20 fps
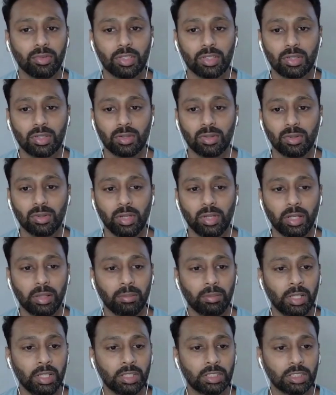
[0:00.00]
So let
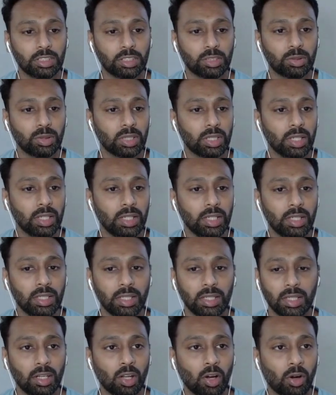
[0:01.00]
me just
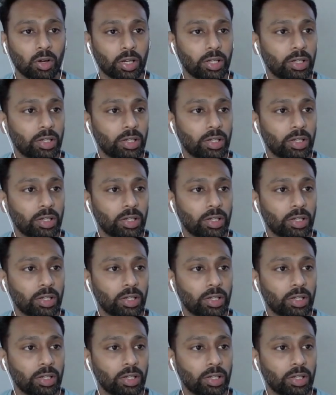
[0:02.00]
quickly log